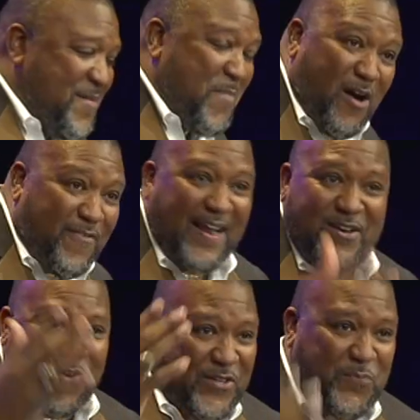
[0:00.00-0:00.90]
Marvin, I
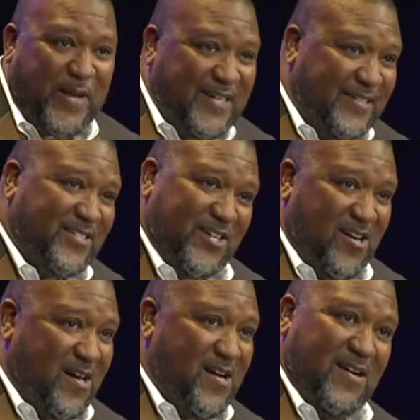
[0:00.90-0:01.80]
know this blesses your
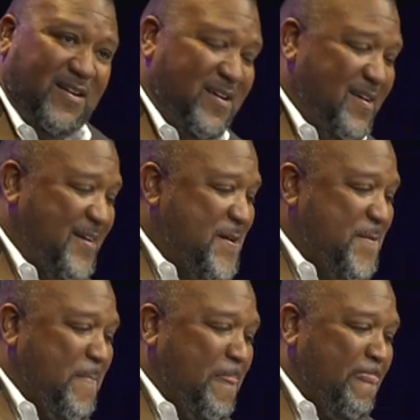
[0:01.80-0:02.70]
heart.
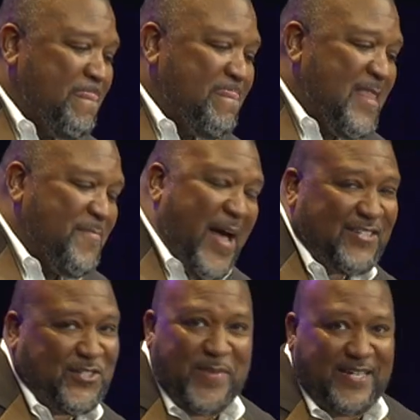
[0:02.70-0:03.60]

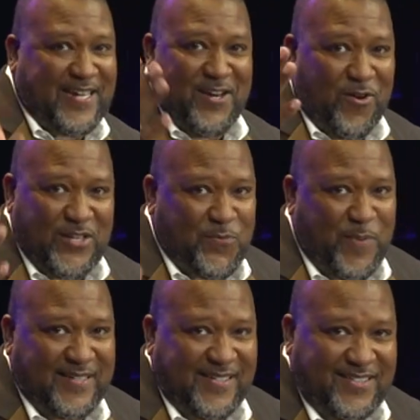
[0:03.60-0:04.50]
Pastor Mitch, I know this
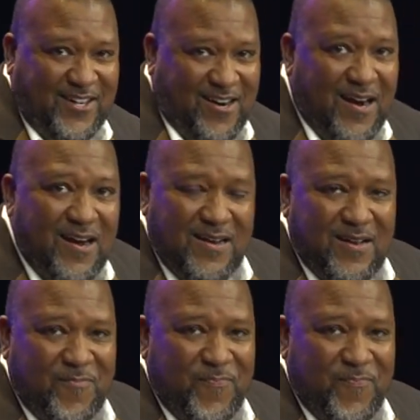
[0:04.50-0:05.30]
blesses your heart.